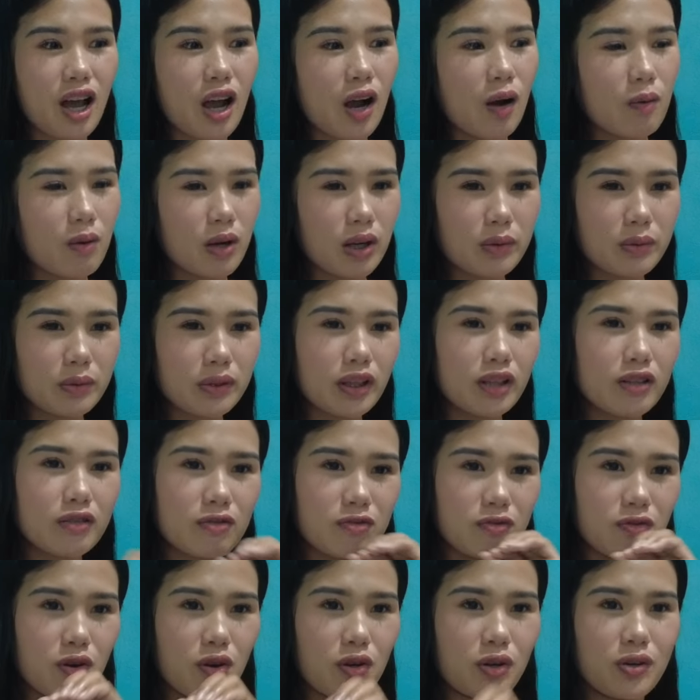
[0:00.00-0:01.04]
Why would I
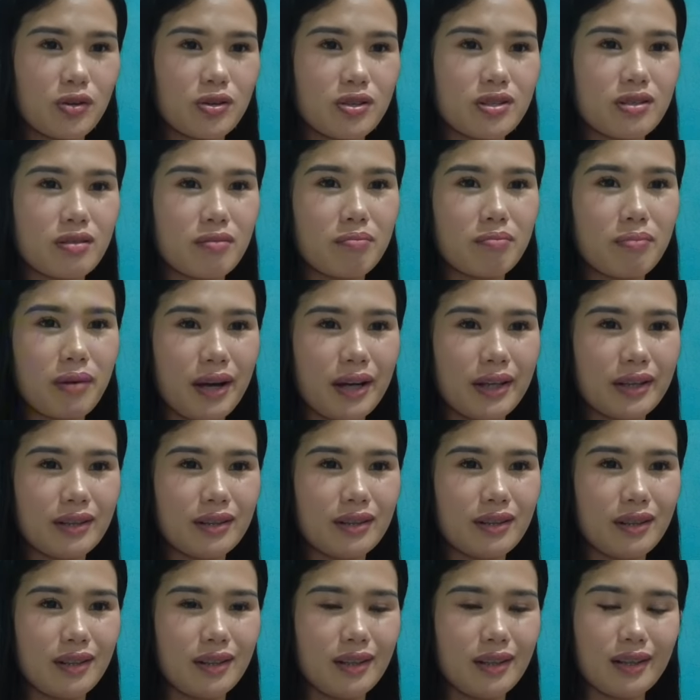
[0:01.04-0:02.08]
focus the bad
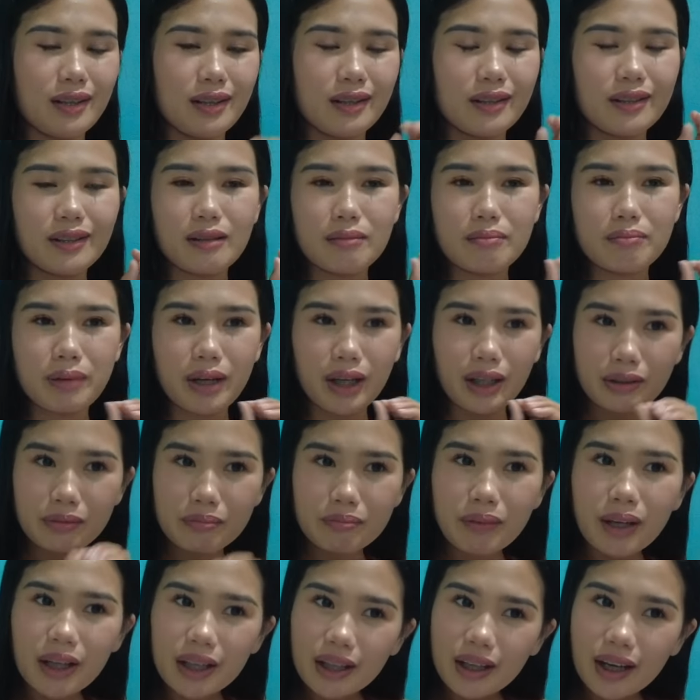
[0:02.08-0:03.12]

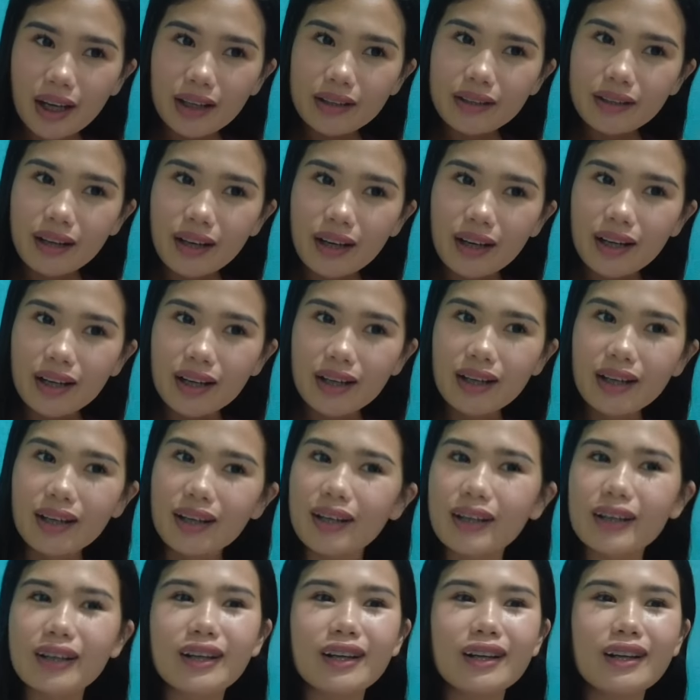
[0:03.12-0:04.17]
banana
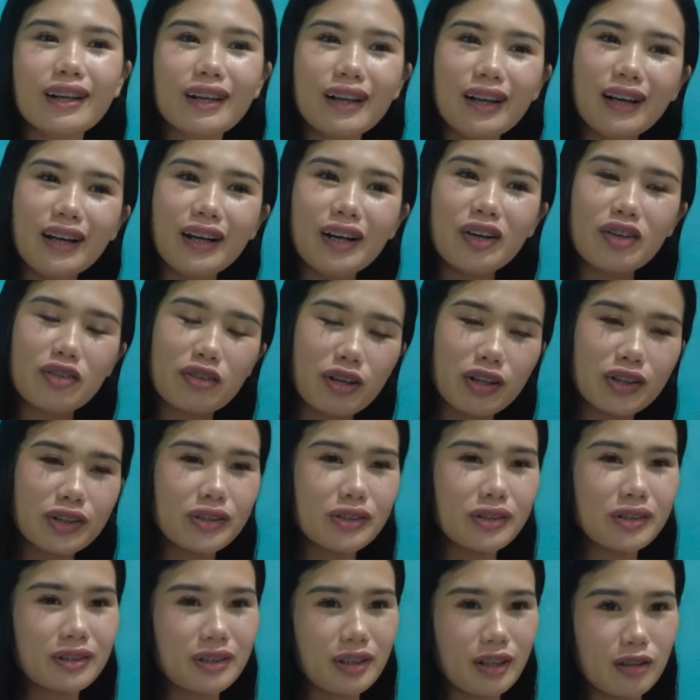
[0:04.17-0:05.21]

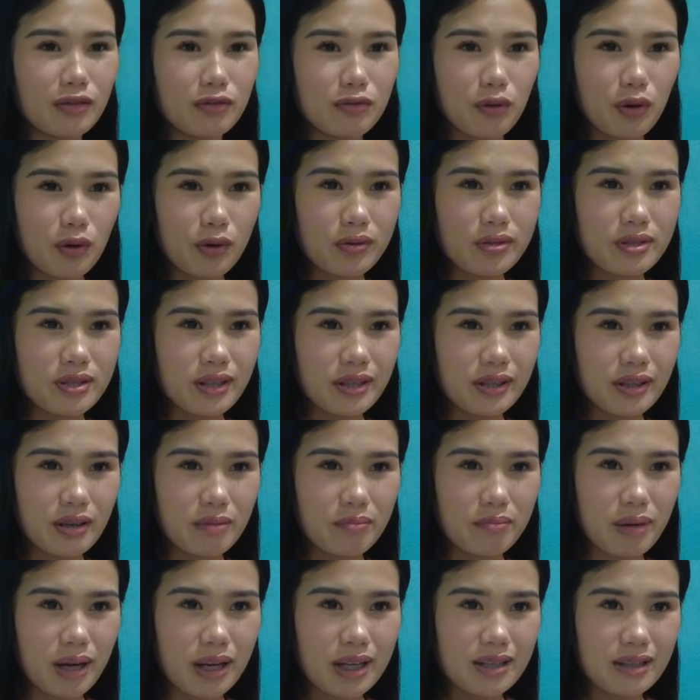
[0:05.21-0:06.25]
rather than focusing the
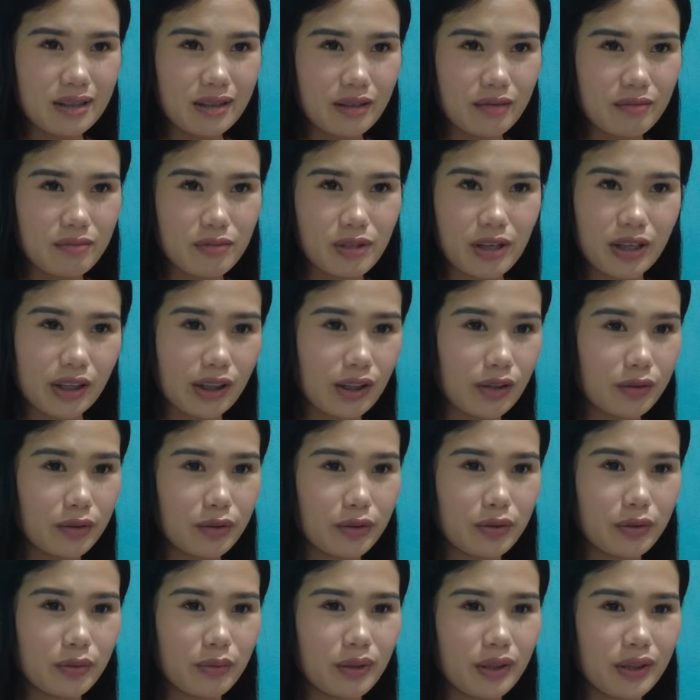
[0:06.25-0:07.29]
positive one, the
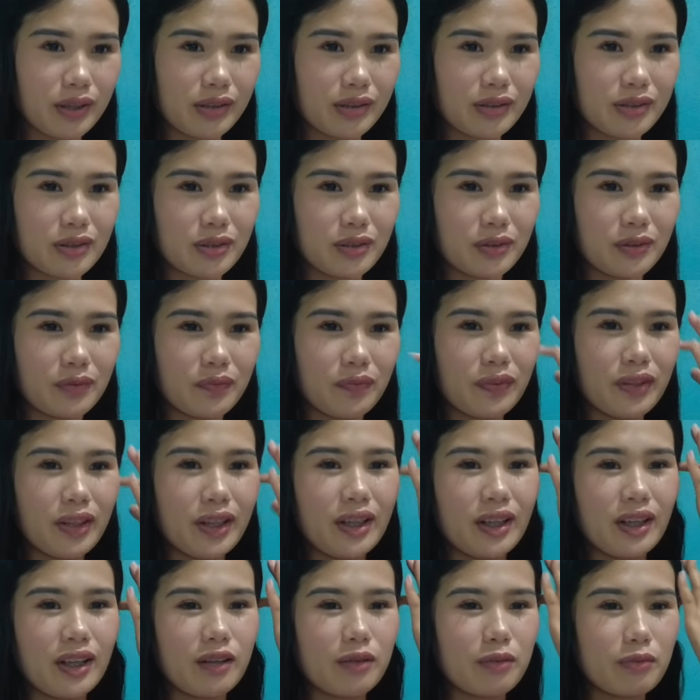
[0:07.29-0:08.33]
good one? So
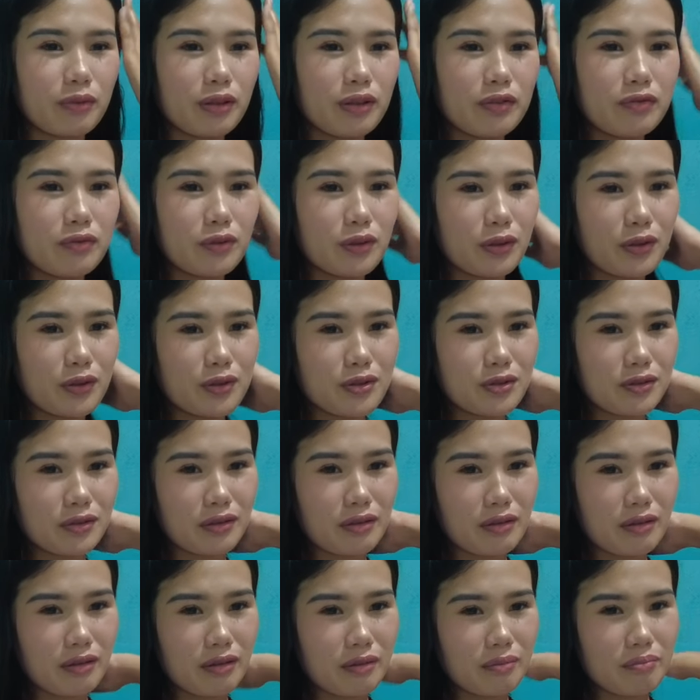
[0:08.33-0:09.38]
if we focus on
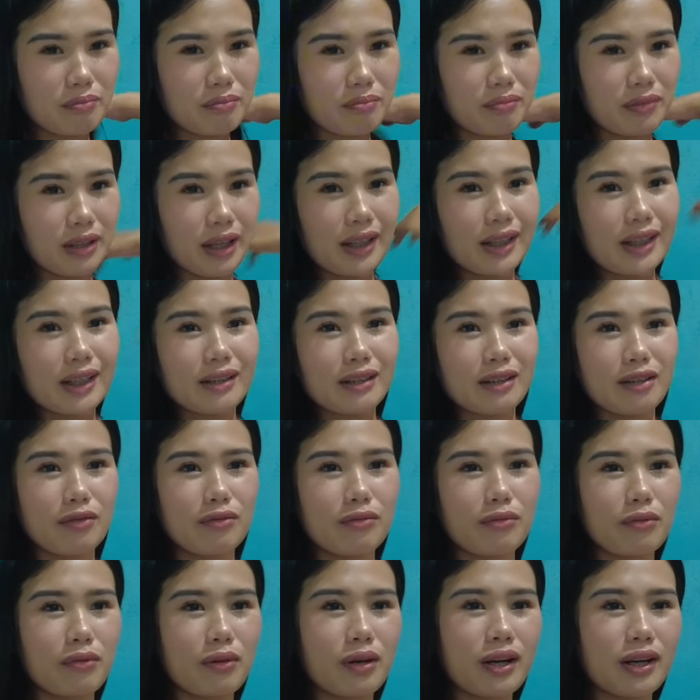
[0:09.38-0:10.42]
the negative
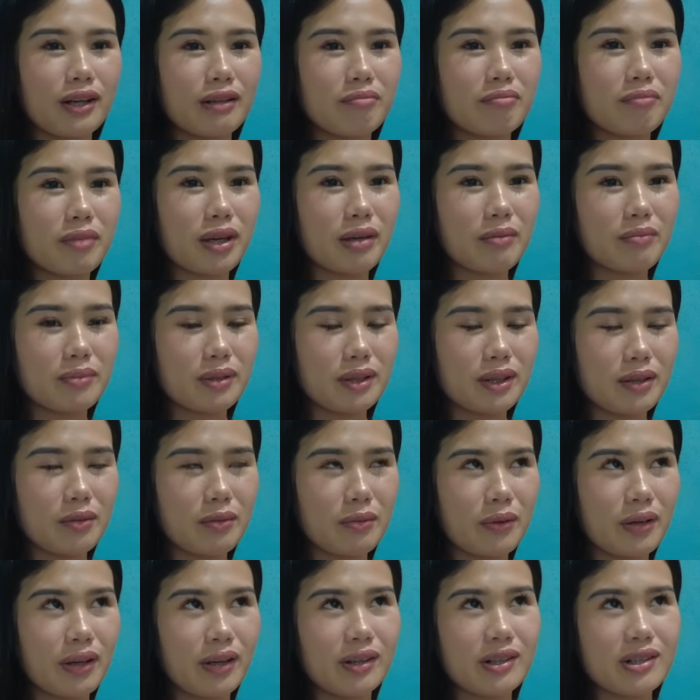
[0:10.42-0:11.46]
one, maybe
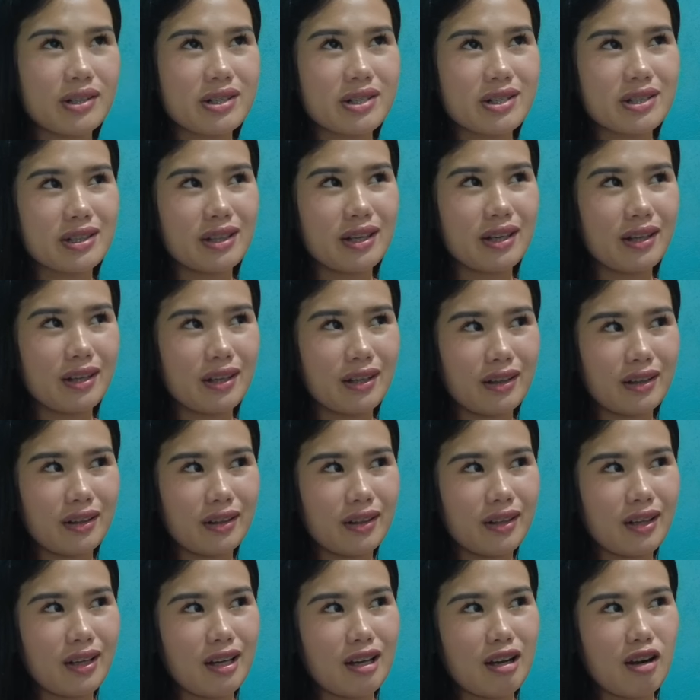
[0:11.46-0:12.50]
we are still
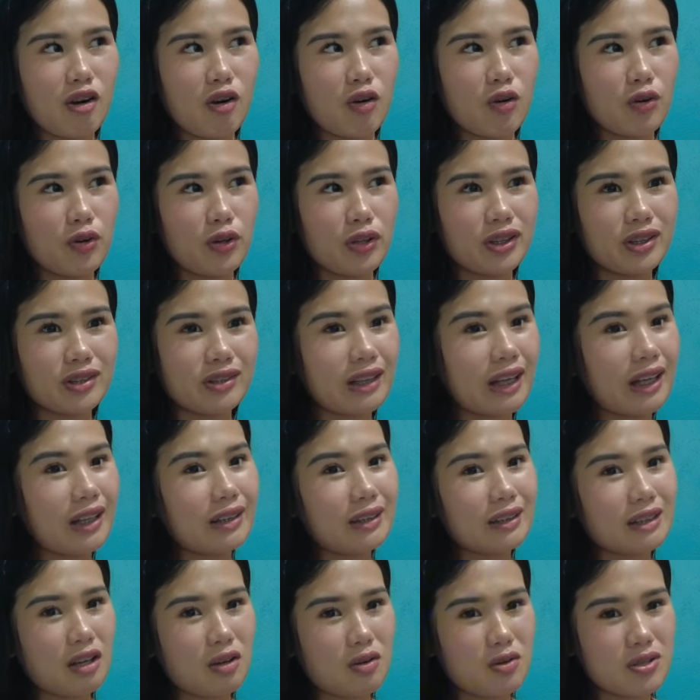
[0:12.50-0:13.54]
on
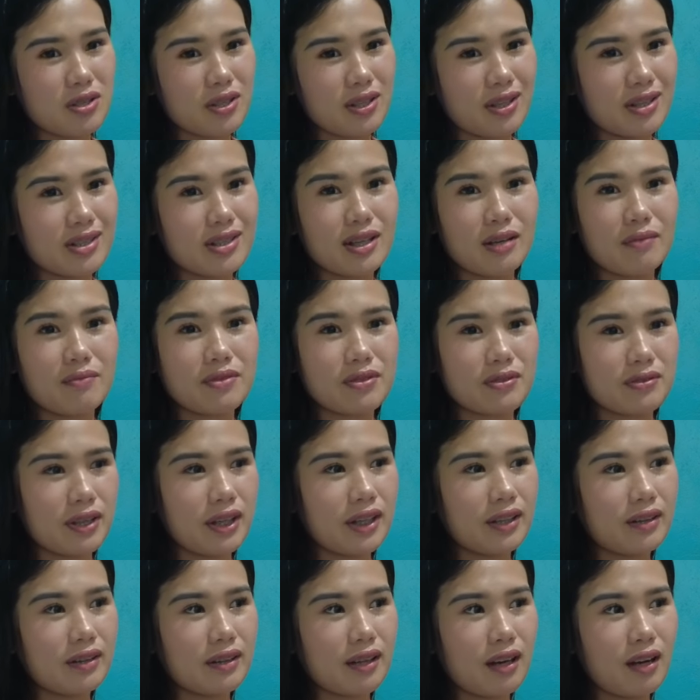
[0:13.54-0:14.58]
10,000 subs
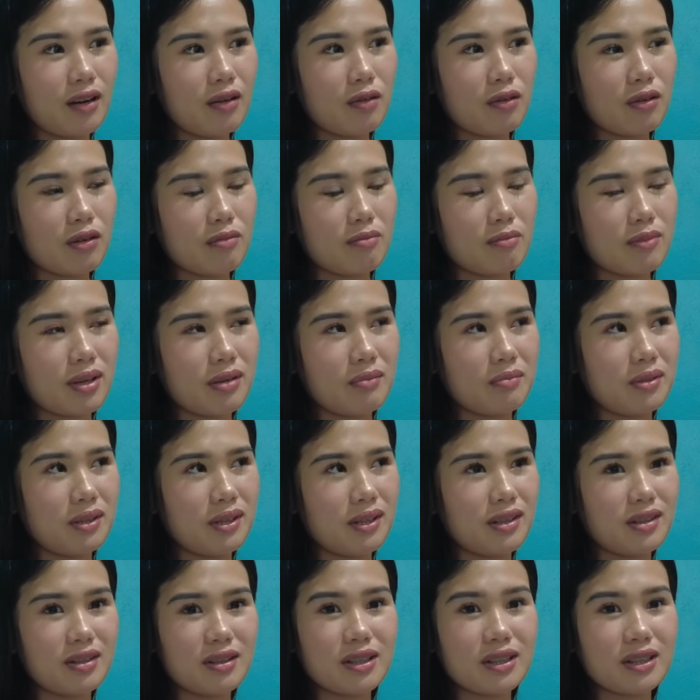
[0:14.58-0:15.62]
right now, or maybe
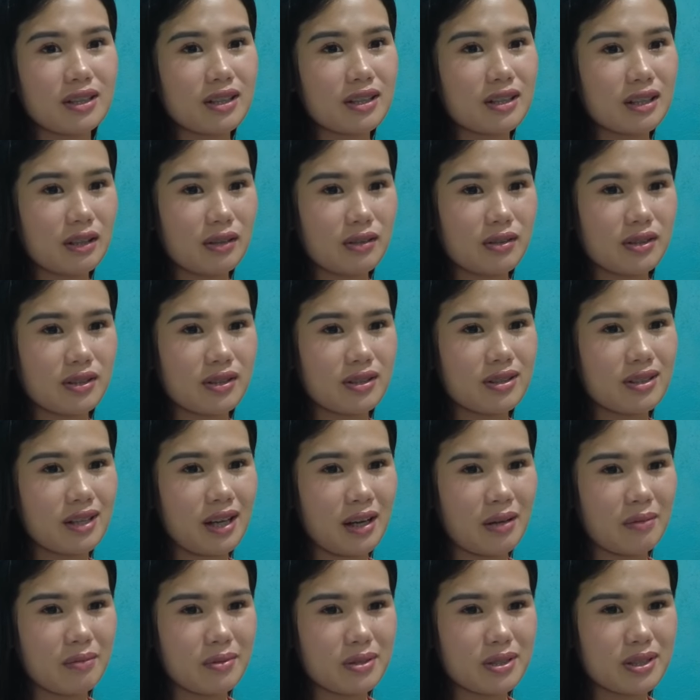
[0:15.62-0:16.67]
30,000
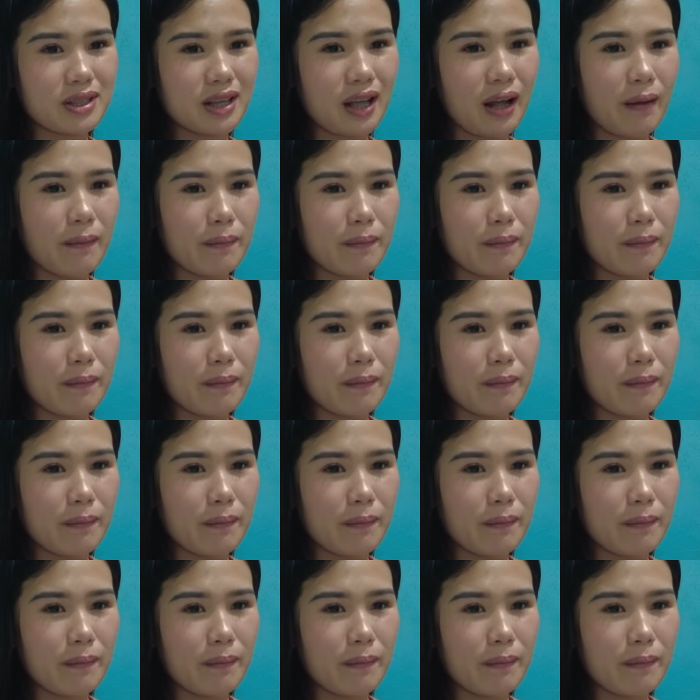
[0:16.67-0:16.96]
subs.